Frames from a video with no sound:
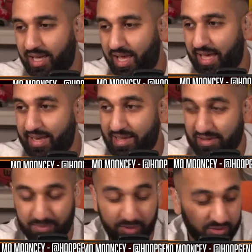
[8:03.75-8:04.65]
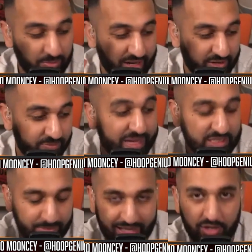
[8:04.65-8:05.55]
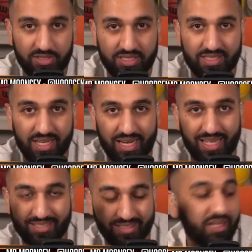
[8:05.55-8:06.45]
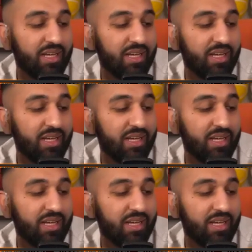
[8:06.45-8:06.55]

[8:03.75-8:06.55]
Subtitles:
And now coming off the back of back-to-back losses in Atlanta,